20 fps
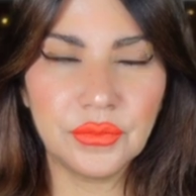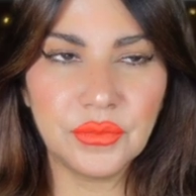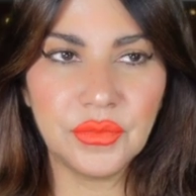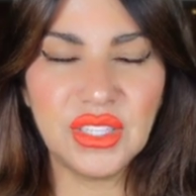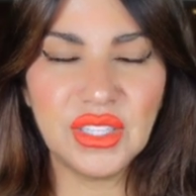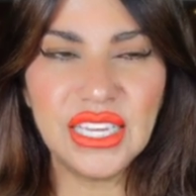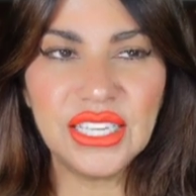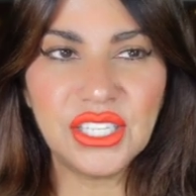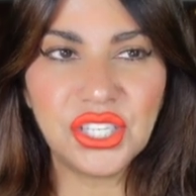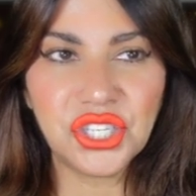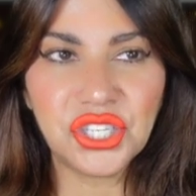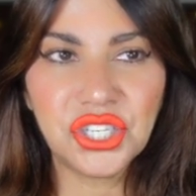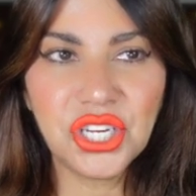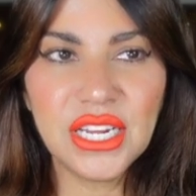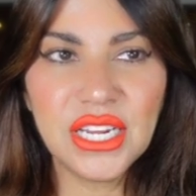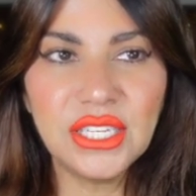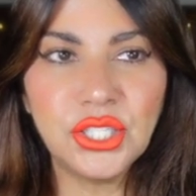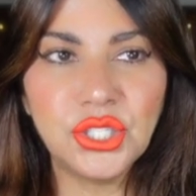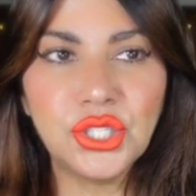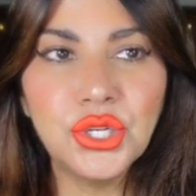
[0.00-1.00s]
Did
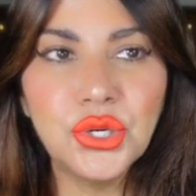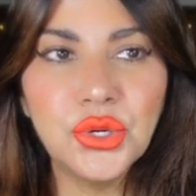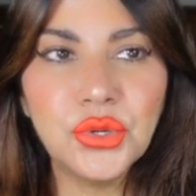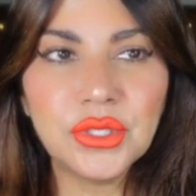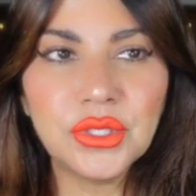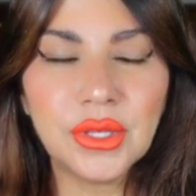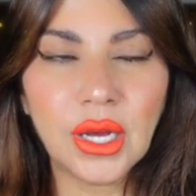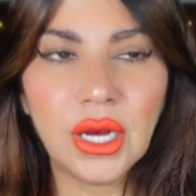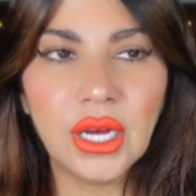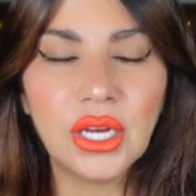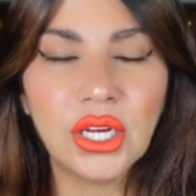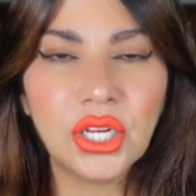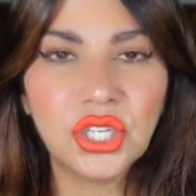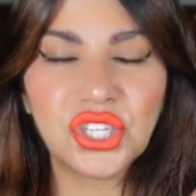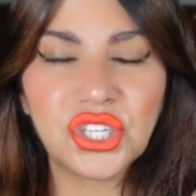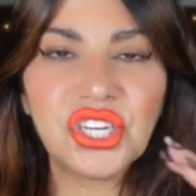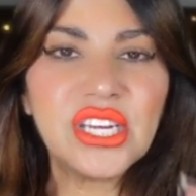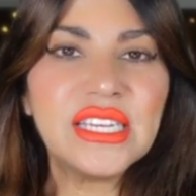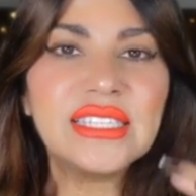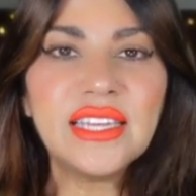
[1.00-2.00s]
she do...
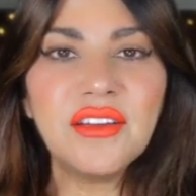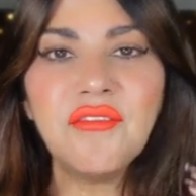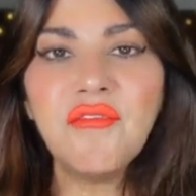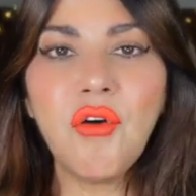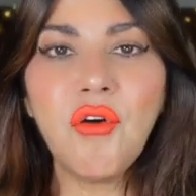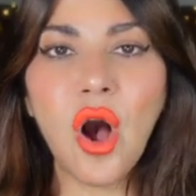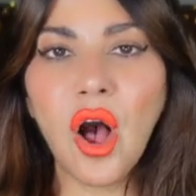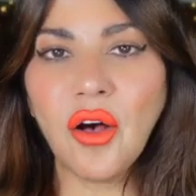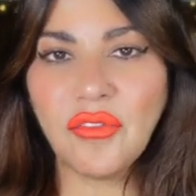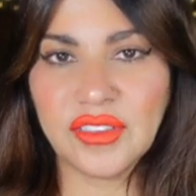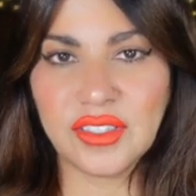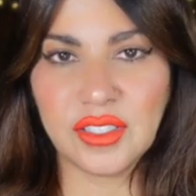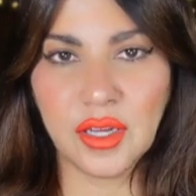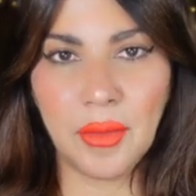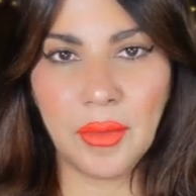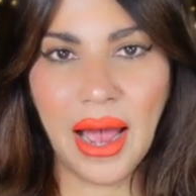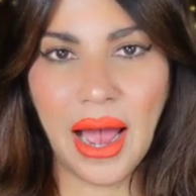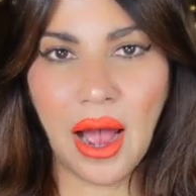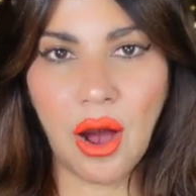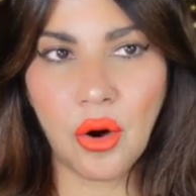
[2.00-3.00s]
She's involved
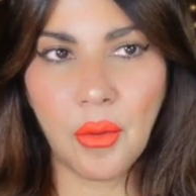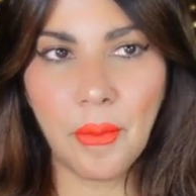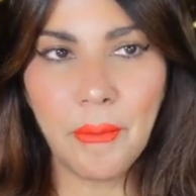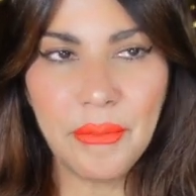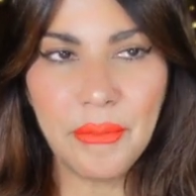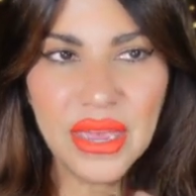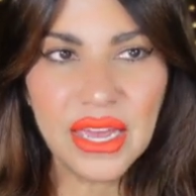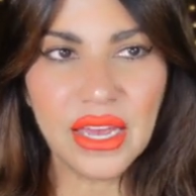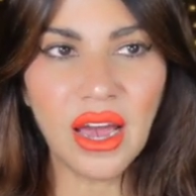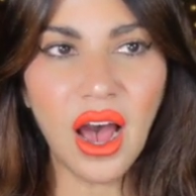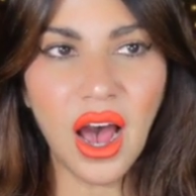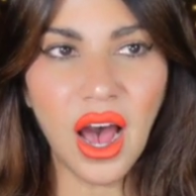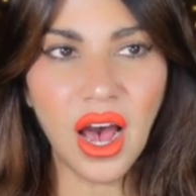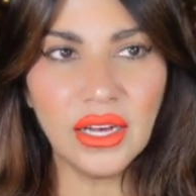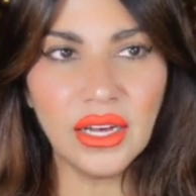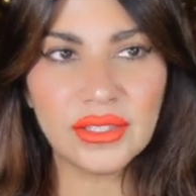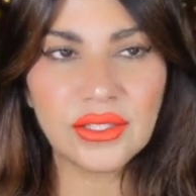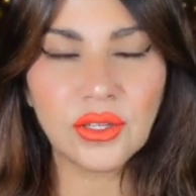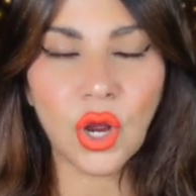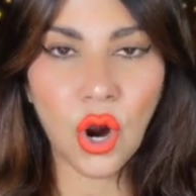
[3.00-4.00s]
somehow
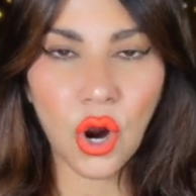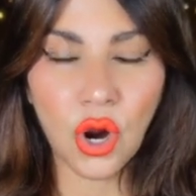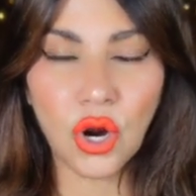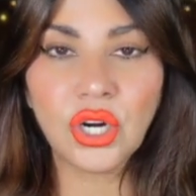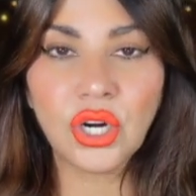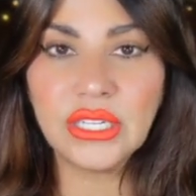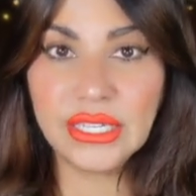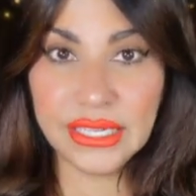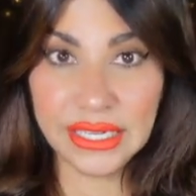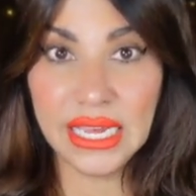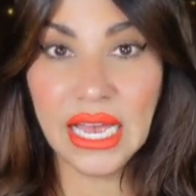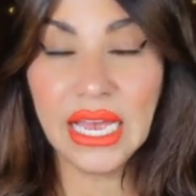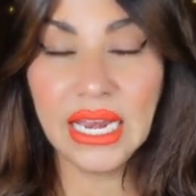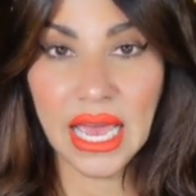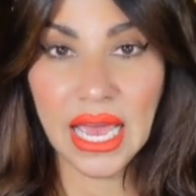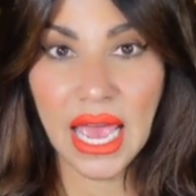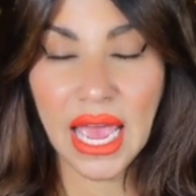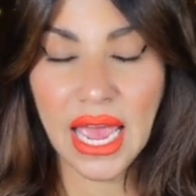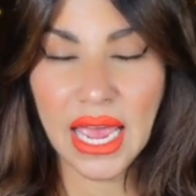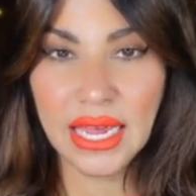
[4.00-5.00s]
because her
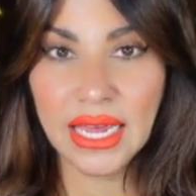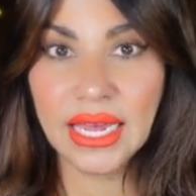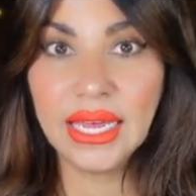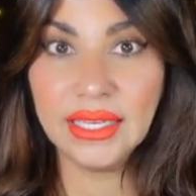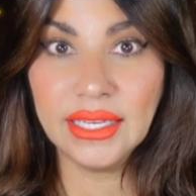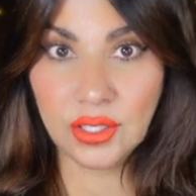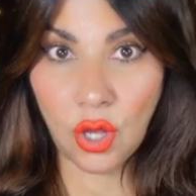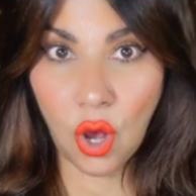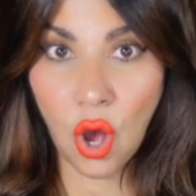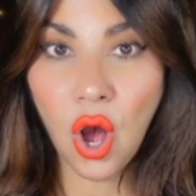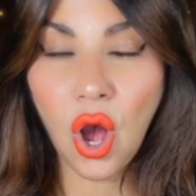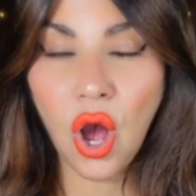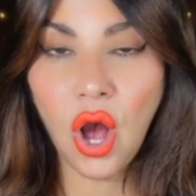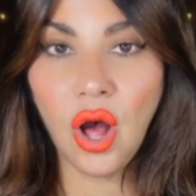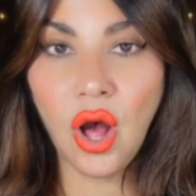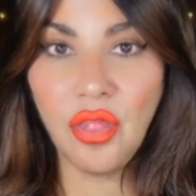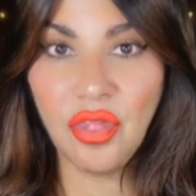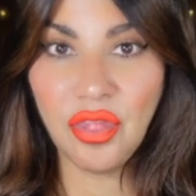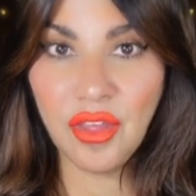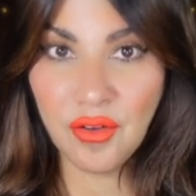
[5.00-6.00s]
DNA is
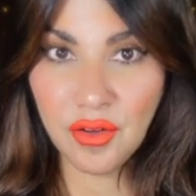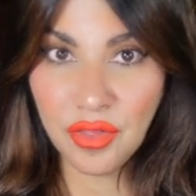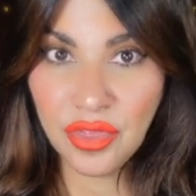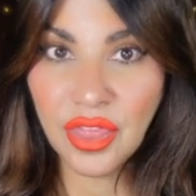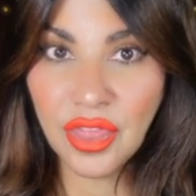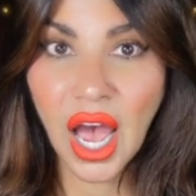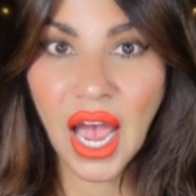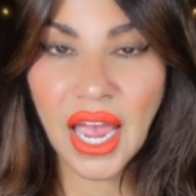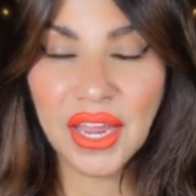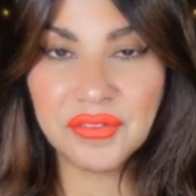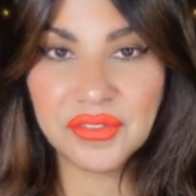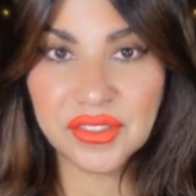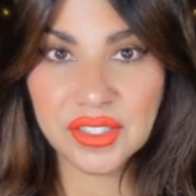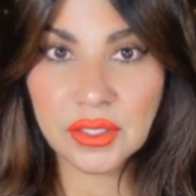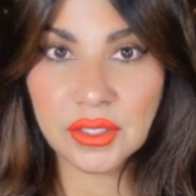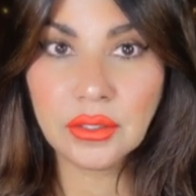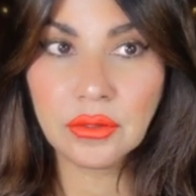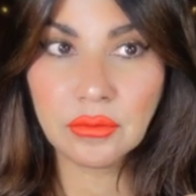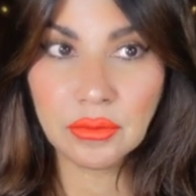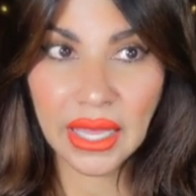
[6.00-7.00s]
on the
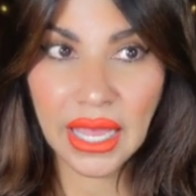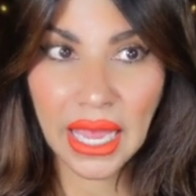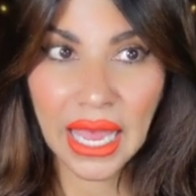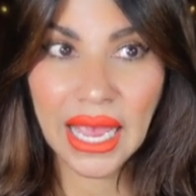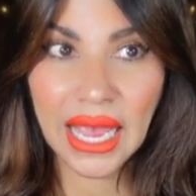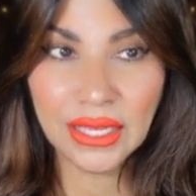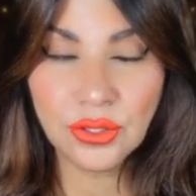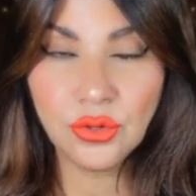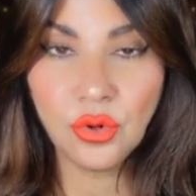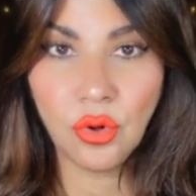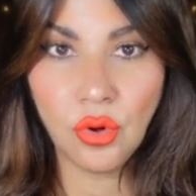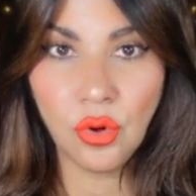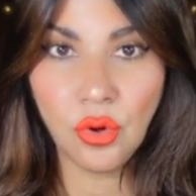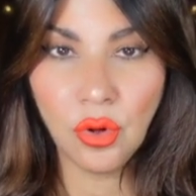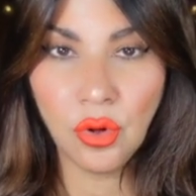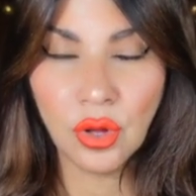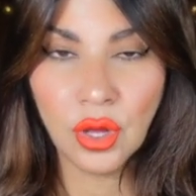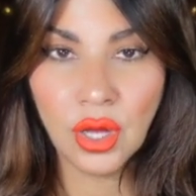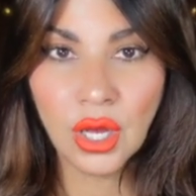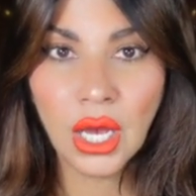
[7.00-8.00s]
knife's
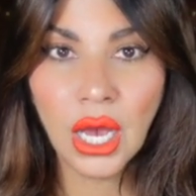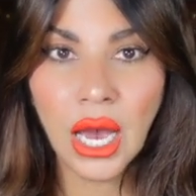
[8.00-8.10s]
handle,